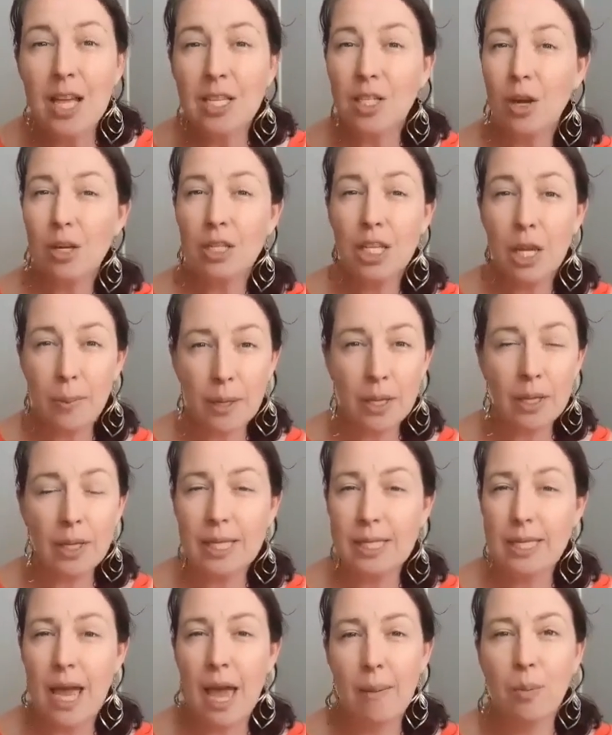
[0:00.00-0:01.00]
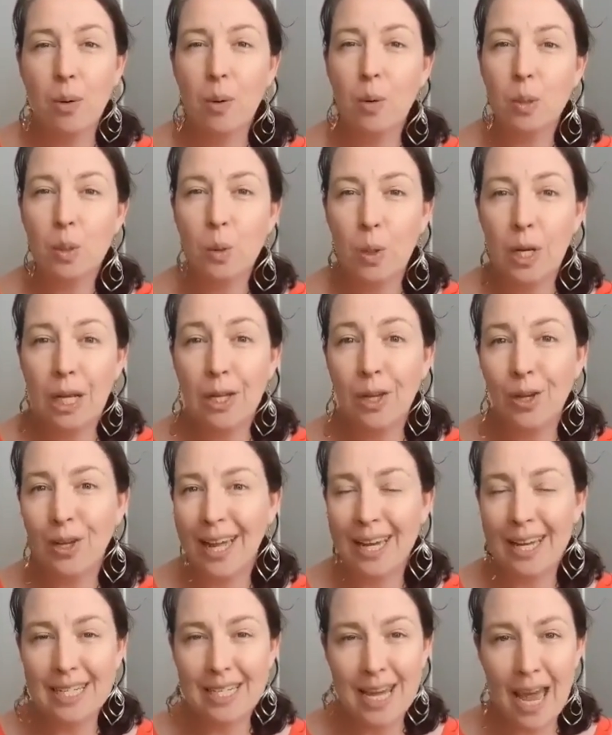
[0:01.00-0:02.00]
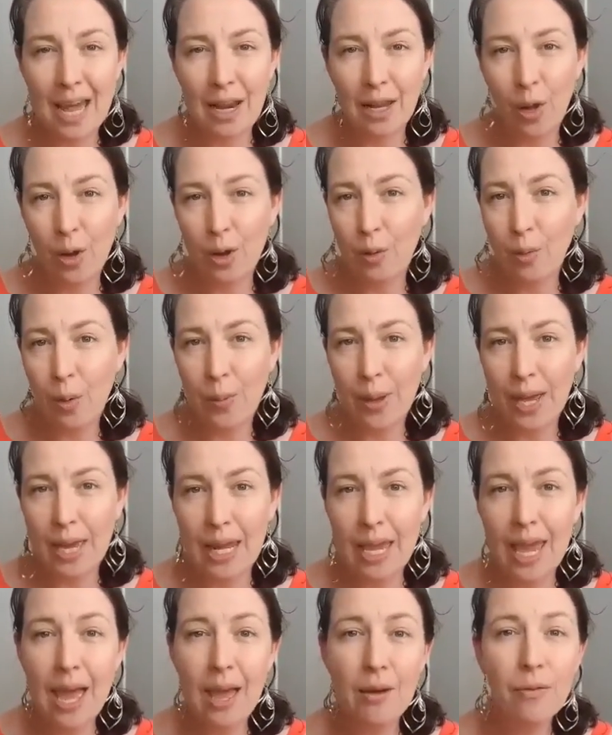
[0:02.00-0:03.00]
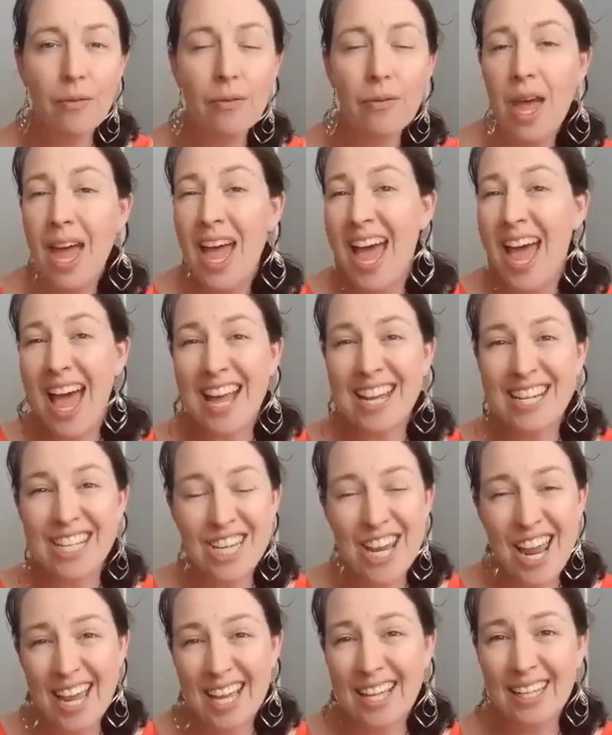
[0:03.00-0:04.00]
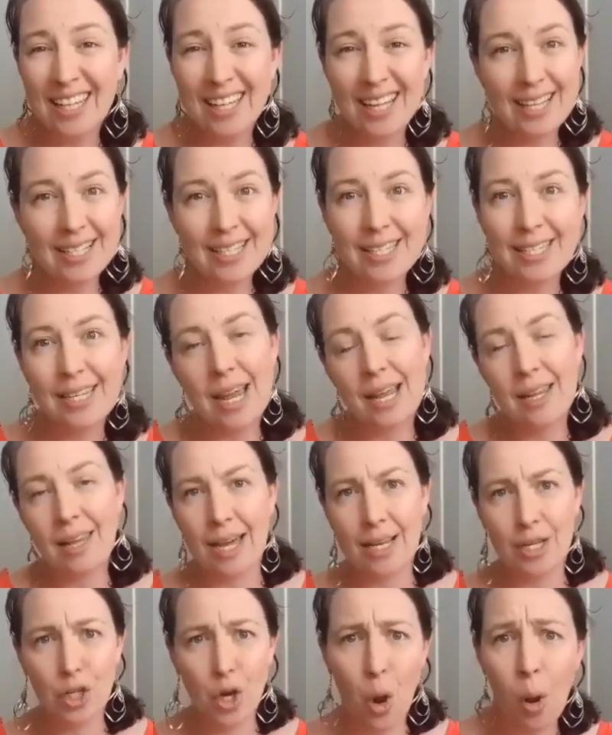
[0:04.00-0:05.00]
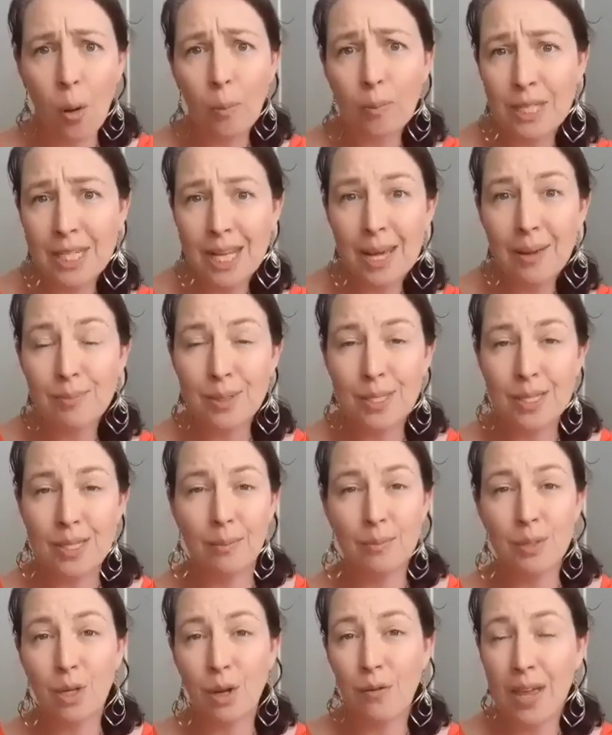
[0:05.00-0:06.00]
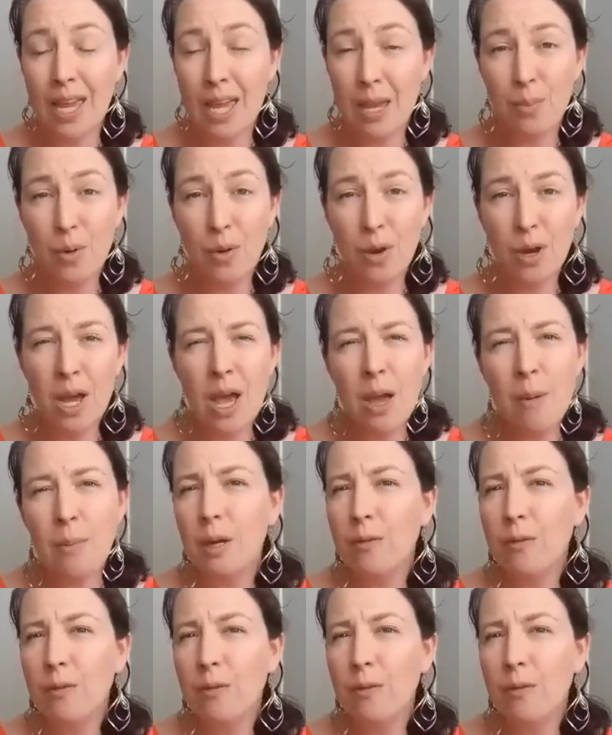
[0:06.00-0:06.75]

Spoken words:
So typical examples would include like a downloadable PDF, a checklist, like top tips, some sort of ebook.